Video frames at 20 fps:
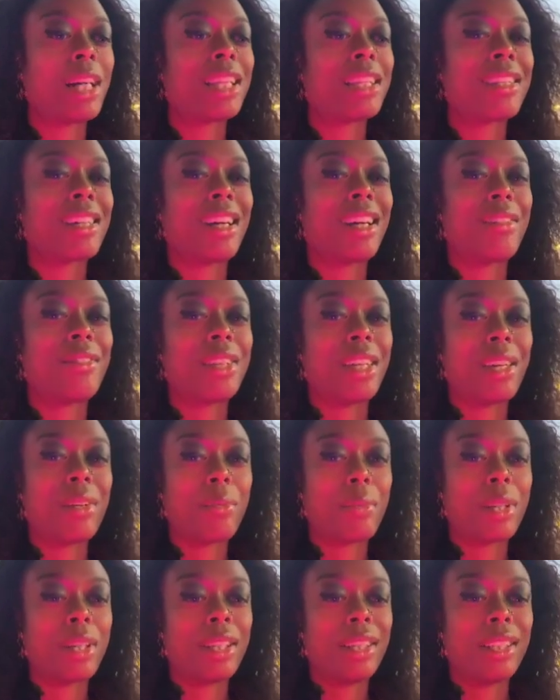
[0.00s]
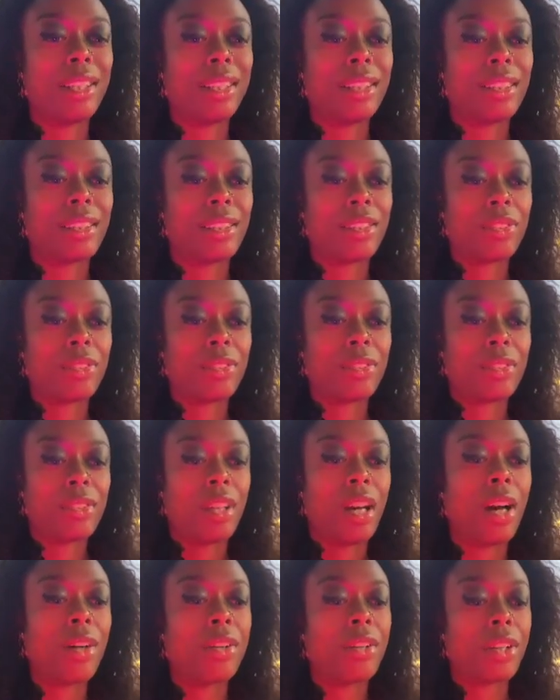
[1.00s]
And by the time that we
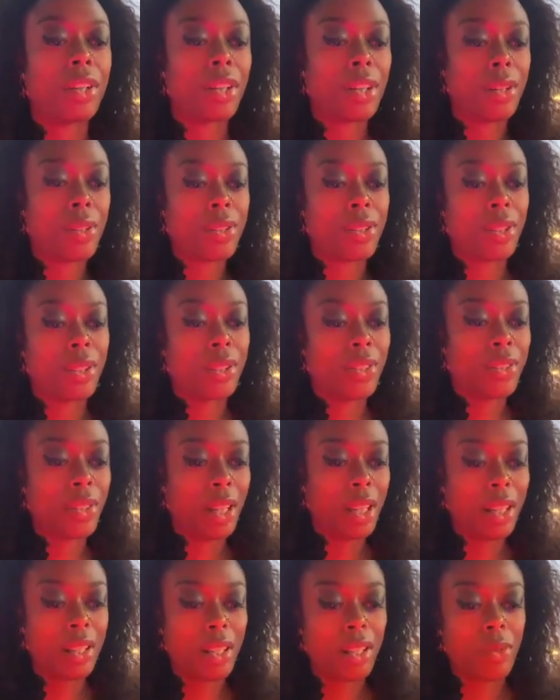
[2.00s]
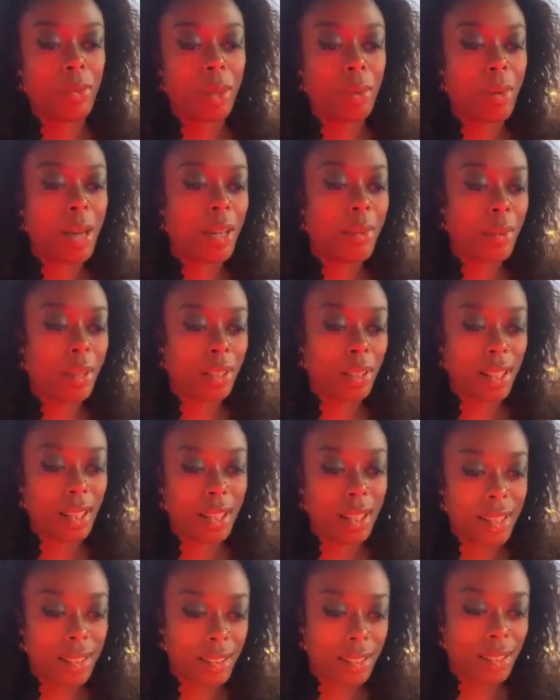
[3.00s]
undergo certain changes, we might
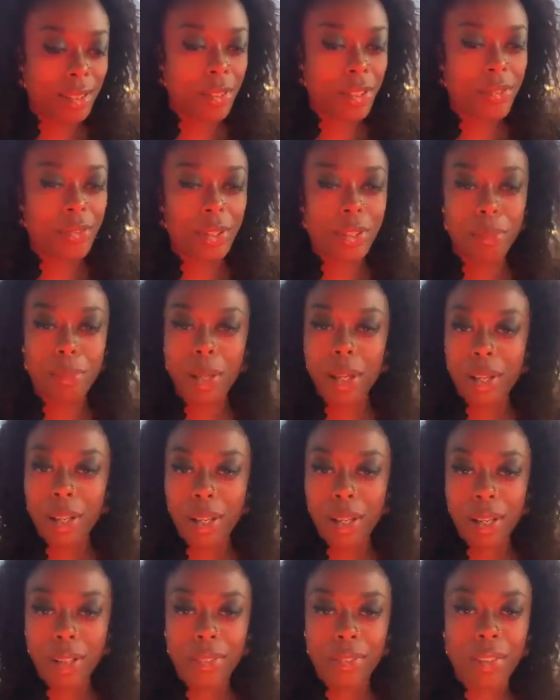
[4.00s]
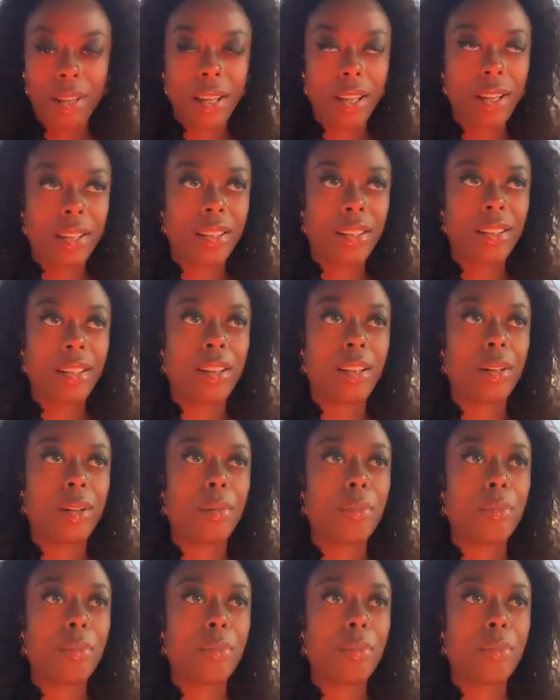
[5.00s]
realize that it was for the better, right?